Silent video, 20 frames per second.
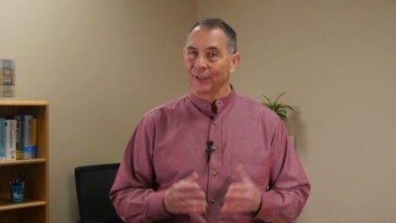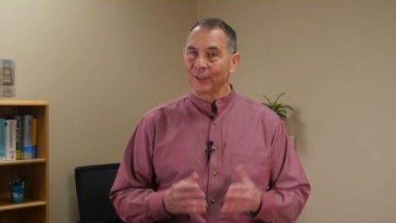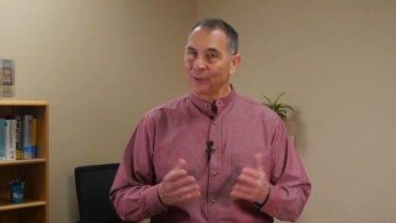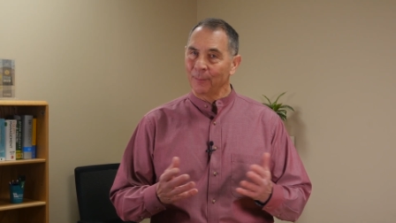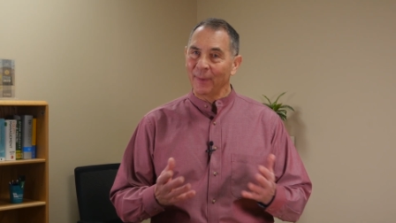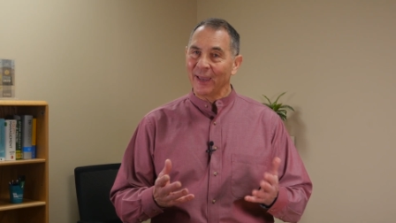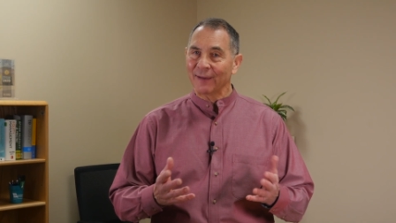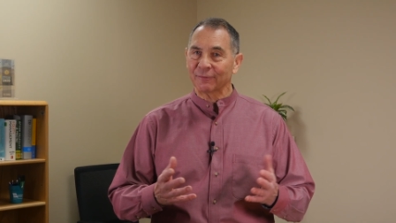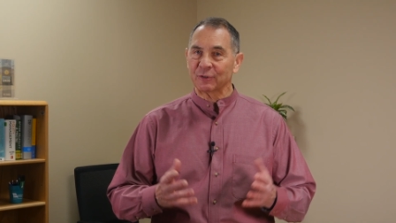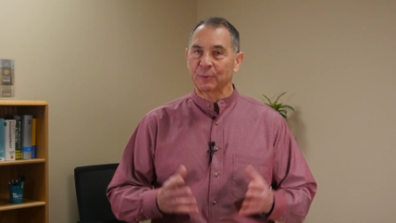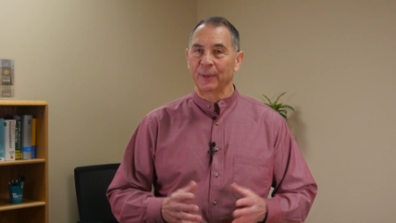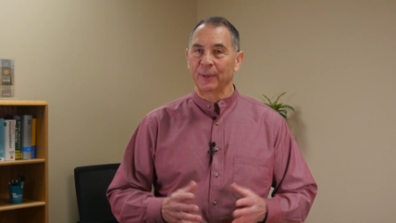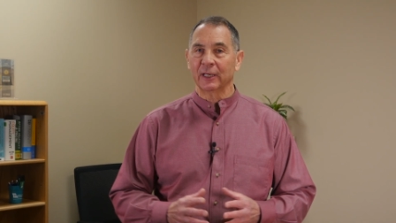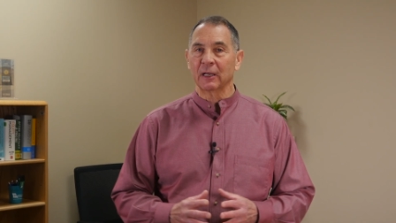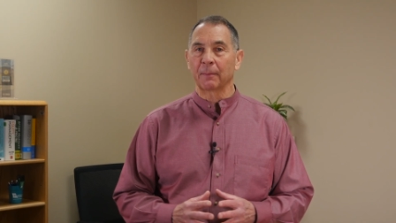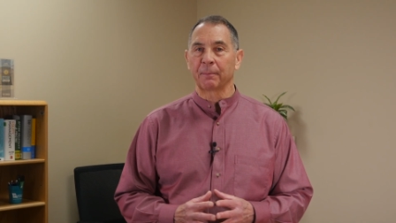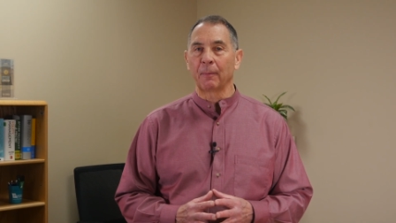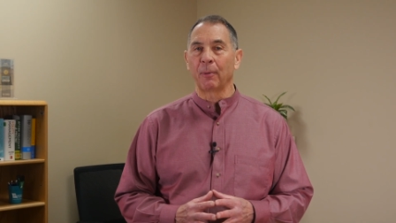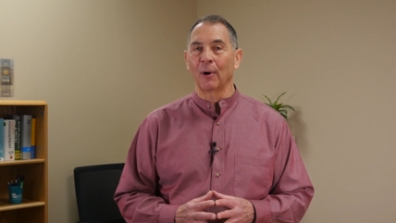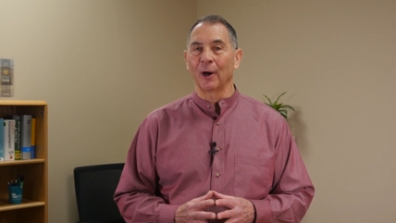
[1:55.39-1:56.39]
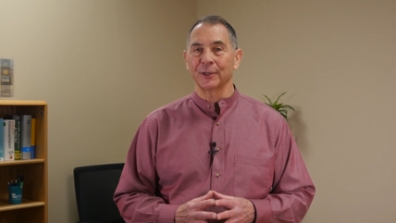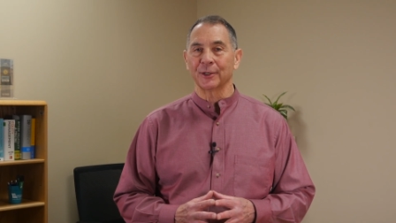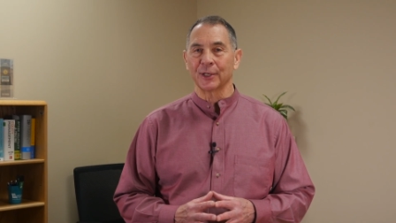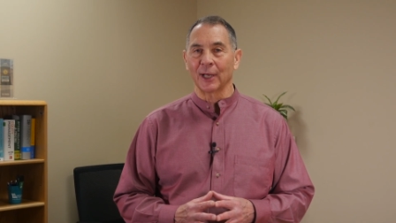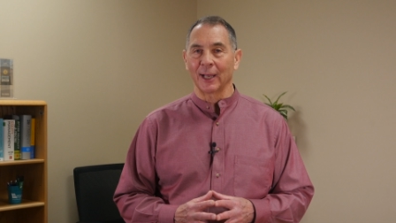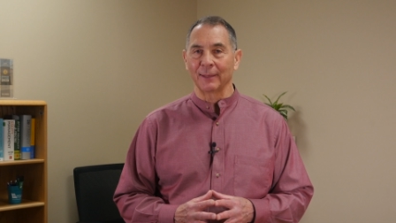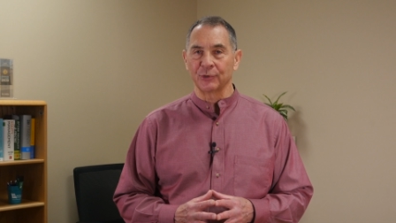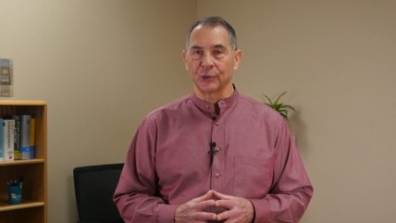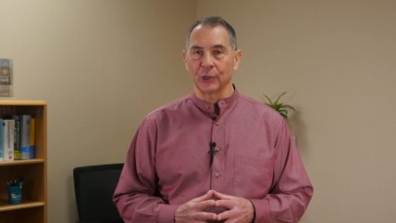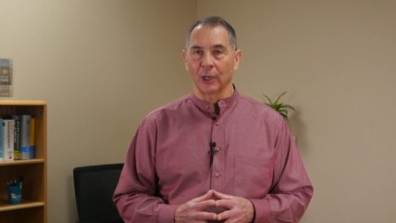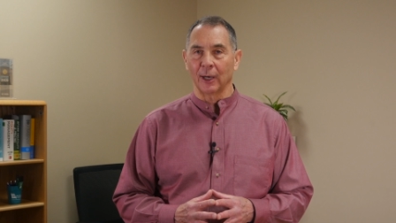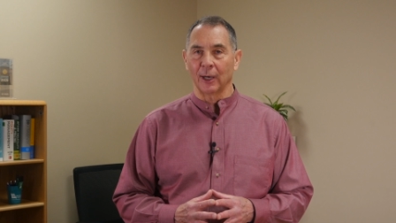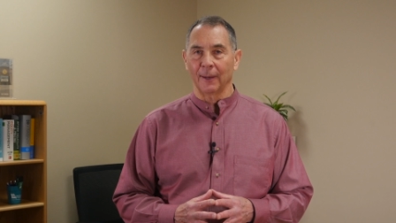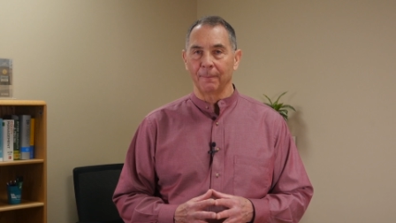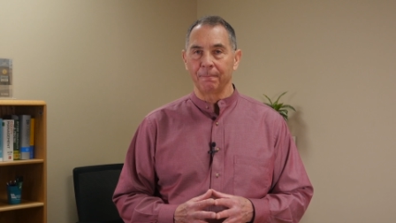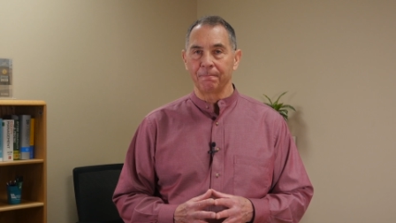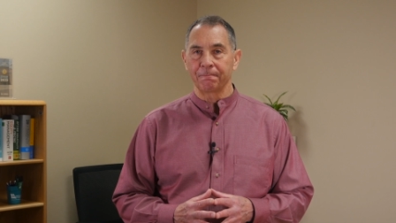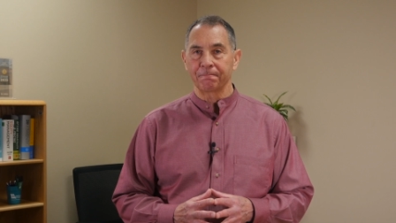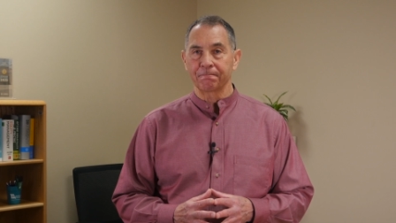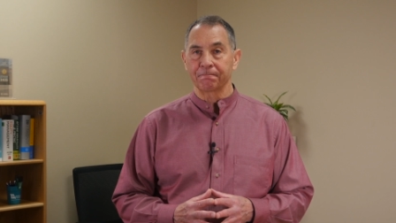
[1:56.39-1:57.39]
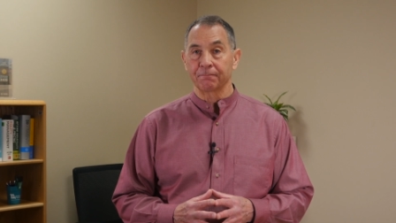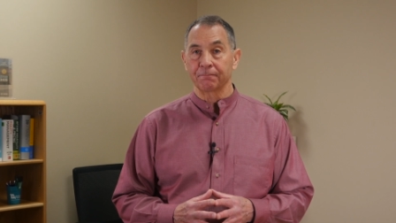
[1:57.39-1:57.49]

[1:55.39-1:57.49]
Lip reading: you may have to pick up a part-time job,